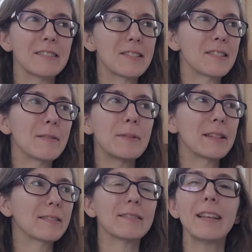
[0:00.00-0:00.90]

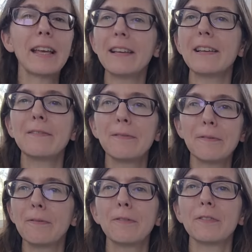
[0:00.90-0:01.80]
something light and
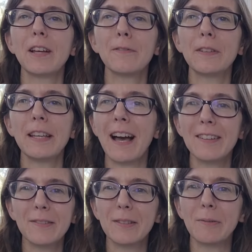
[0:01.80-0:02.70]
fluffy. I
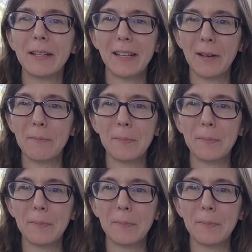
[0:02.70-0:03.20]
don't know what yet,